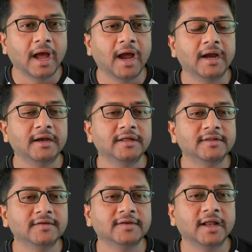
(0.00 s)
and in
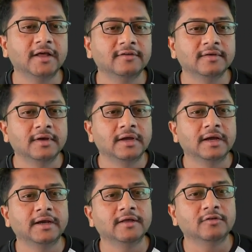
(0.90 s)
this class
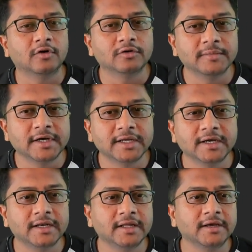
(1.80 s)
it has
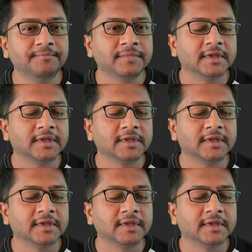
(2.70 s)
automatically